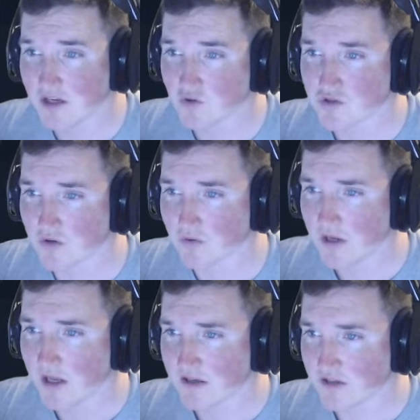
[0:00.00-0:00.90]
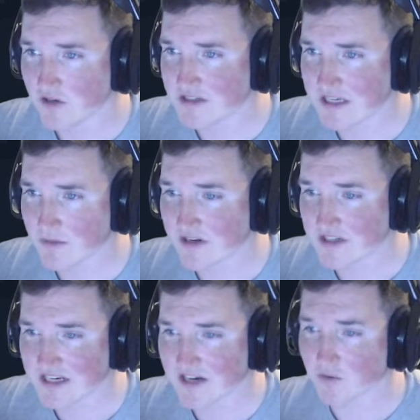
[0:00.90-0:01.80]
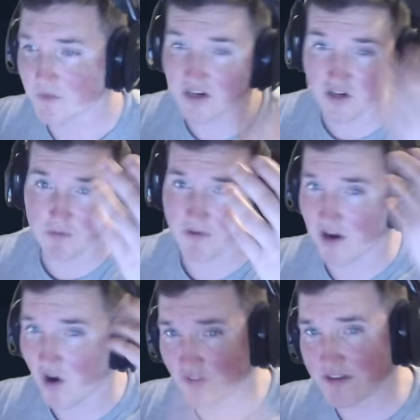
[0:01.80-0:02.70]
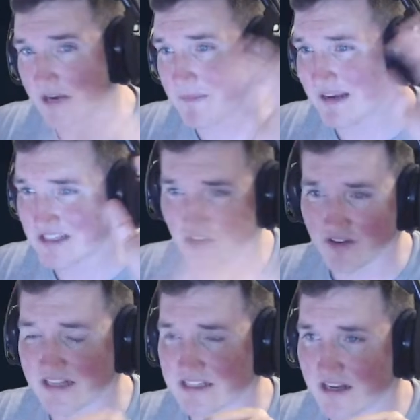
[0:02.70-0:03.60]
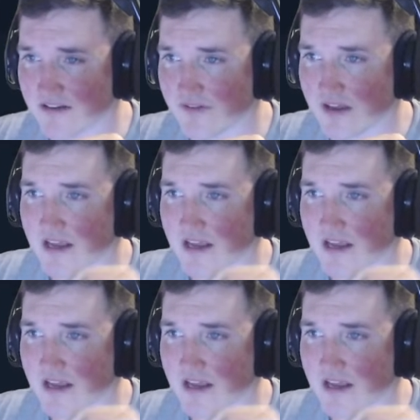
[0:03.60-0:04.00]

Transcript: So you can see we could sit here and we could enumerate all the databases, all that stuff.